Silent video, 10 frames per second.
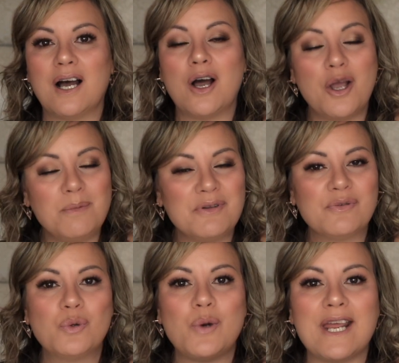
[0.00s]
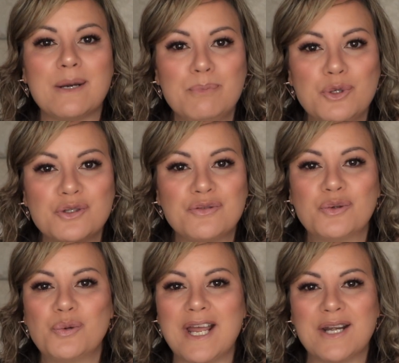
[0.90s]
I hope you've all had a
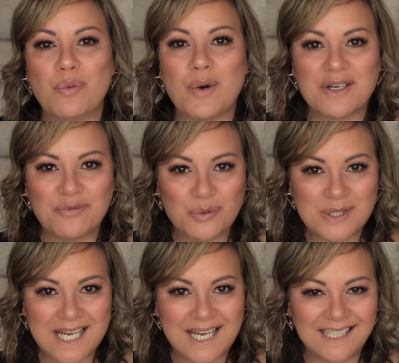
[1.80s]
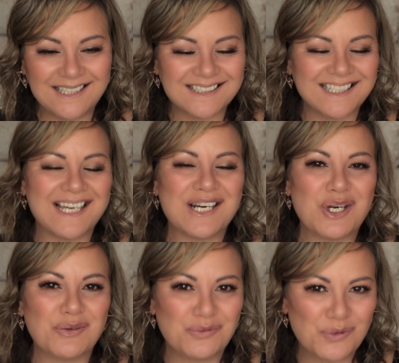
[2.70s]
beautiful and a wonderful day, and I
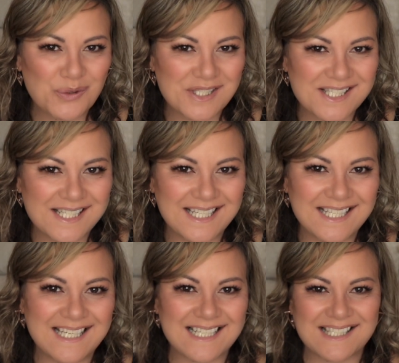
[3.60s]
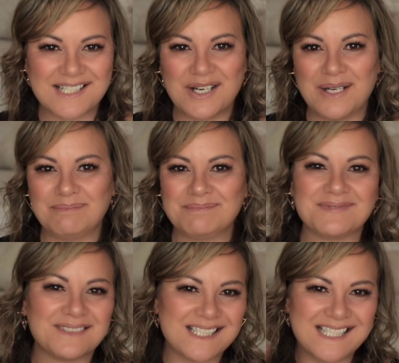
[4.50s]
look forward to seeing you next time.
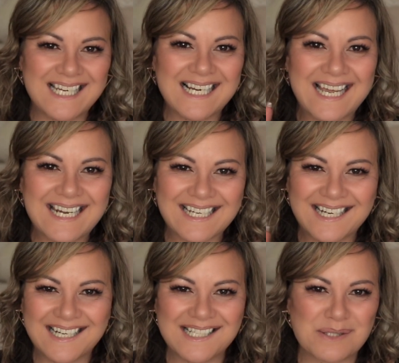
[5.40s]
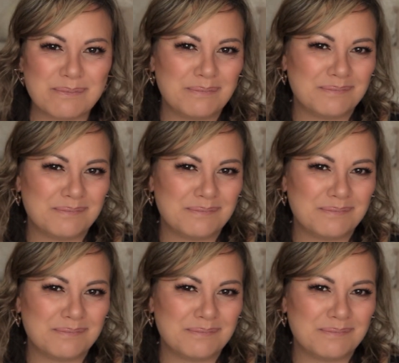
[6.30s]
See you later, guys.